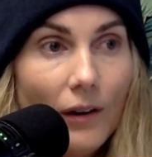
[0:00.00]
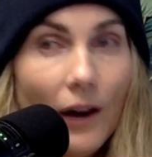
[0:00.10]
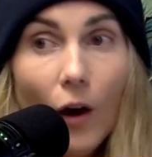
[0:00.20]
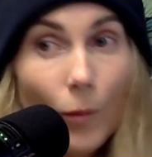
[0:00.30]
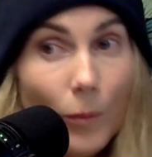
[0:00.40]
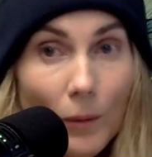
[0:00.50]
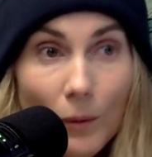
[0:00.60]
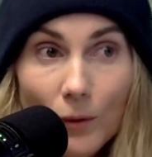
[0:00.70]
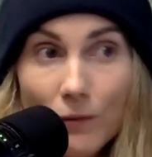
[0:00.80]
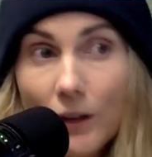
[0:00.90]
help
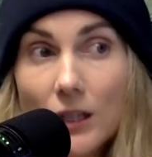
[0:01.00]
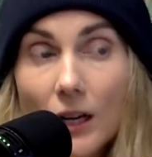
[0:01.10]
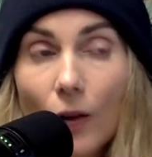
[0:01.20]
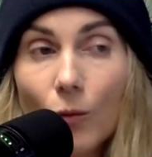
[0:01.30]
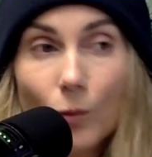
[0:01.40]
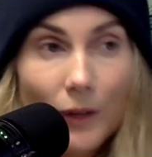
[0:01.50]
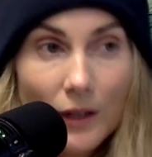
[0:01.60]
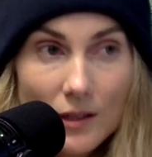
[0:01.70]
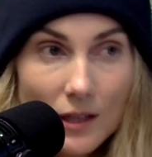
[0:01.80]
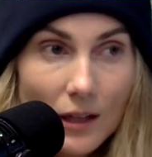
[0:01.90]
maybe with funding
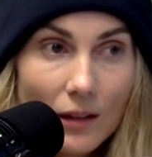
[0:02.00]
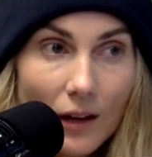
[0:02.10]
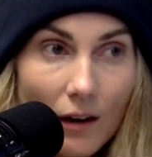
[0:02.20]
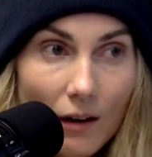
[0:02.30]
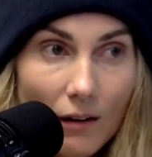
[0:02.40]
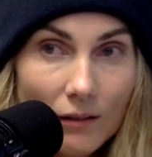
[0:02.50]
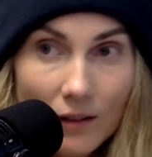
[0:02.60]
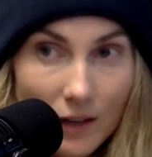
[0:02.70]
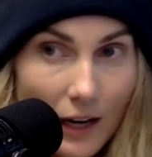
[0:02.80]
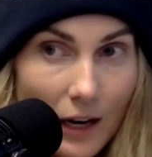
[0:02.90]
replacing their
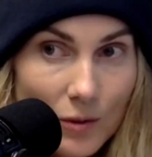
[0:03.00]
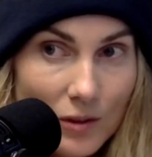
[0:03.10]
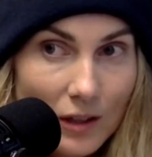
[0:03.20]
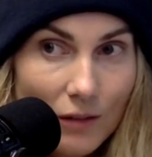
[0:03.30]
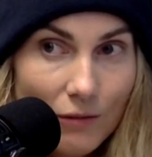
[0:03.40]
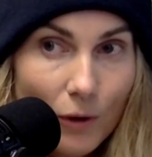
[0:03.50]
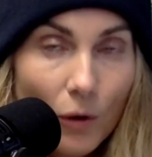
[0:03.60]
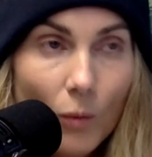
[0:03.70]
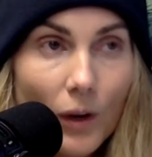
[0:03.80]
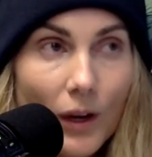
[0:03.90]
unencapsulated
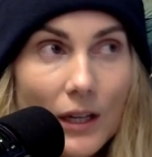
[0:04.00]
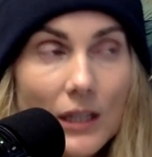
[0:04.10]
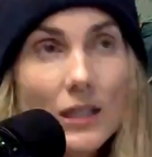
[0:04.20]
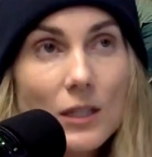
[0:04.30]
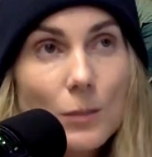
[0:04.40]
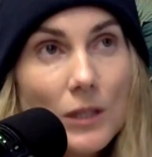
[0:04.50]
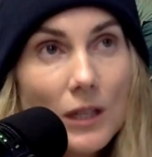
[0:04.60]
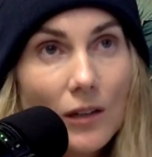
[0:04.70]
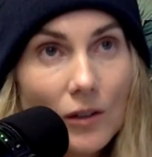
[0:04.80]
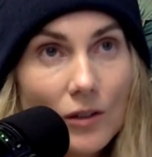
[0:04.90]
foam, because this
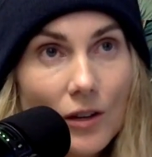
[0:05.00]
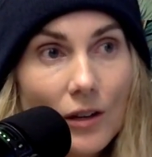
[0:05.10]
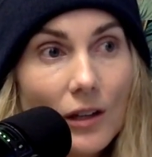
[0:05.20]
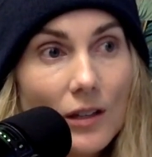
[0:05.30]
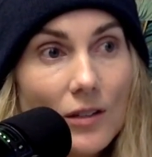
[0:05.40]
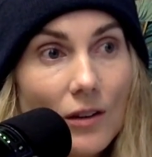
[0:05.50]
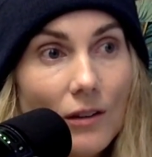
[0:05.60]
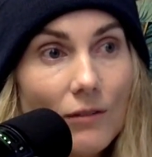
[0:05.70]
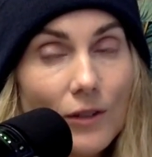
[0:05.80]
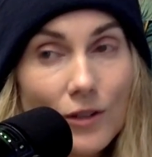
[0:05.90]
particular dock is
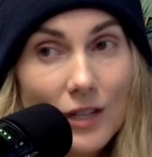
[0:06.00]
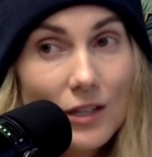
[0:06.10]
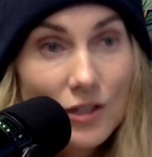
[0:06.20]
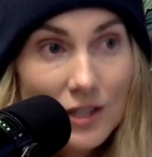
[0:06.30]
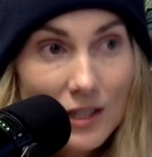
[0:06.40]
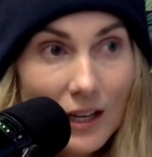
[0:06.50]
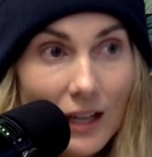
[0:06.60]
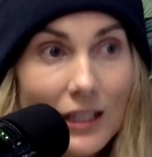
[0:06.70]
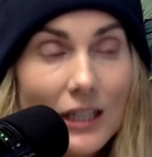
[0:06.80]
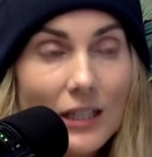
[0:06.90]
on First Nations
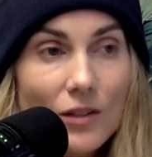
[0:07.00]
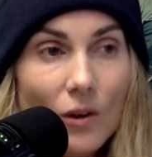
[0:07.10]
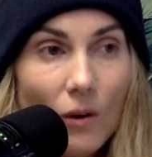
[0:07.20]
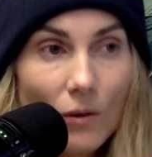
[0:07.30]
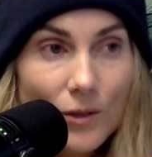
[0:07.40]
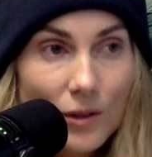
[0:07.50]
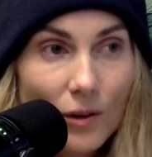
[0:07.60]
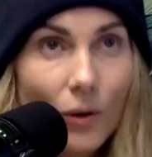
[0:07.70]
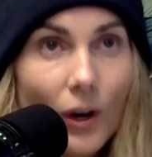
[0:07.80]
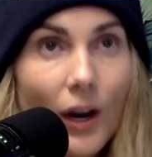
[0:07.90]
land, and it's
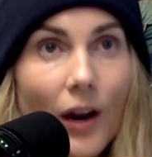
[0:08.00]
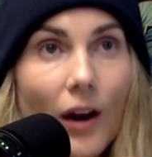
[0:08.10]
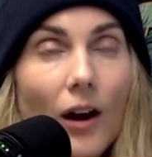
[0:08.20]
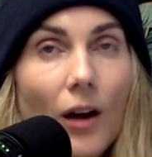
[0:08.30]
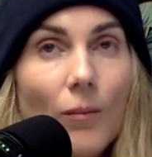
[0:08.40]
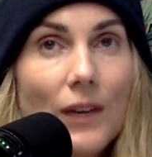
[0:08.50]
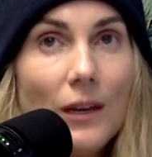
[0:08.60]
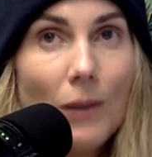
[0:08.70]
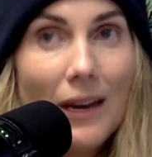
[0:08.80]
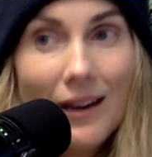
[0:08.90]
also
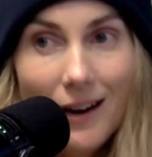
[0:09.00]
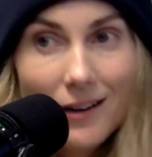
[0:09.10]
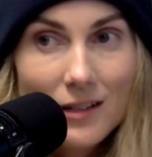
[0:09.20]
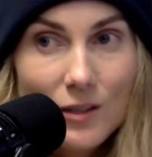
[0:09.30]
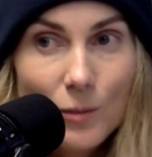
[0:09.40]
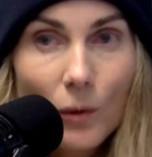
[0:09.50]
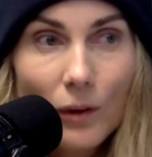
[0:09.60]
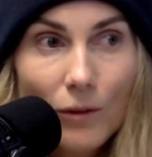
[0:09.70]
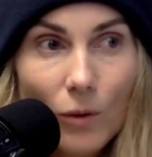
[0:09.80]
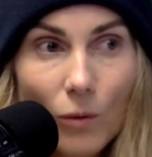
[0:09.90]
the main access
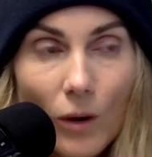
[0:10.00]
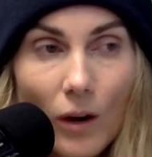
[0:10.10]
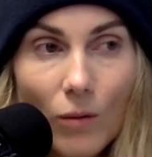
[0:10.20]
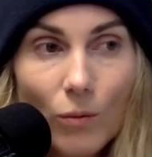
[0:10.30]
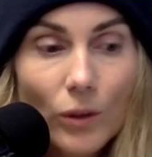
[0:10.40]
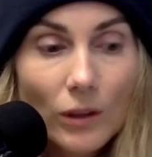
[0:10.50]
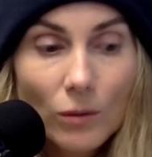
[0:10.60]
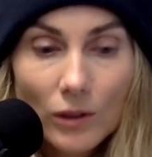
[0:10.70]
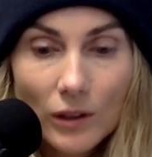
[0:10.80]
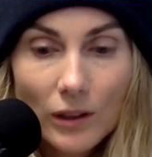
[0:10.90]
point for a really,
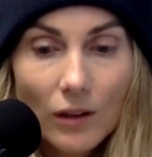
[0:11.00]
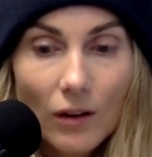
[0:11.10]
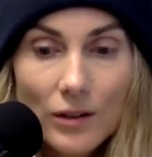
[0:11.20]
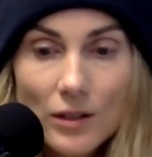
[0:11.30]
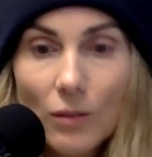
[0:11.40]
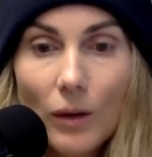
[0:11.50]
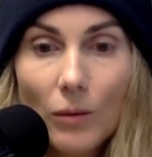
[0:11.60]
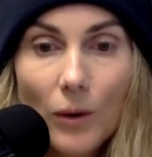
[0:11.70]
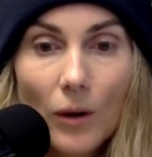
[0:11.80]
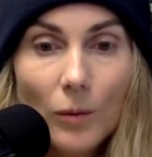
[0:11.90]
really awesome
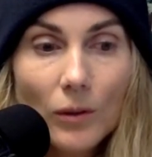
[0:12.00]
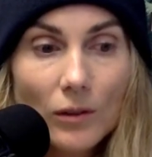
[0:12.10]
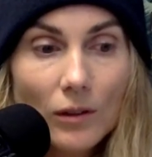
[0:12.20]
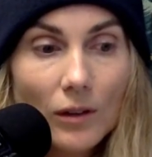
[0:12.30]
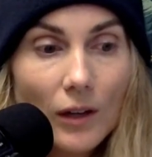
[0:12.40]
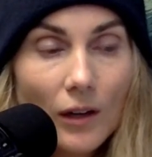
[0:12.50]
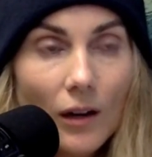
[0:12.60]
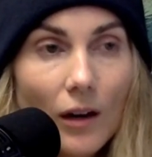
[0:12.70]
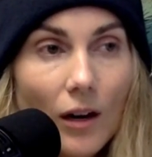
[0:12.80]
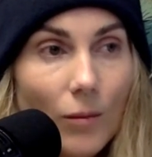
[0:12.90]
and popular
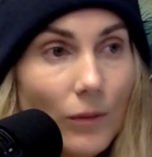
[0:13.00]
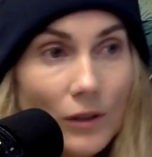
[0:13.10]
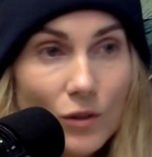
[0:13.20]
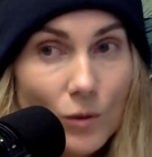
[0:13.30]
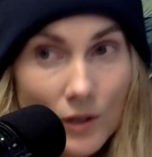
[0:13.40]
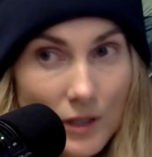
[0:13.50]
tourist